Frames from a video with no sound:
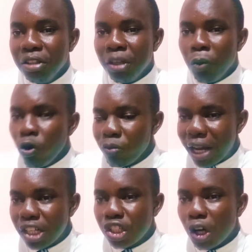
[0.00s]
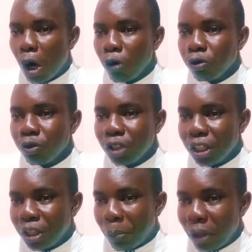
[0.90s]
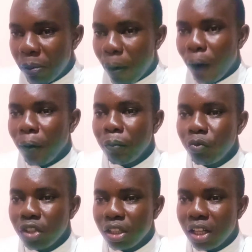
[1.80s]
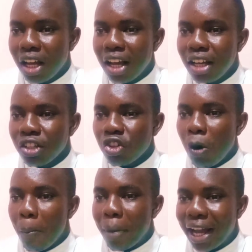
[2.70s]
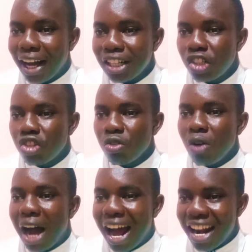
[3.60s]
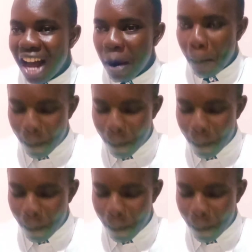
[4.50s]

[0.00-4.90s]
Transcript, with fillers: The movement of the people is compared to a dam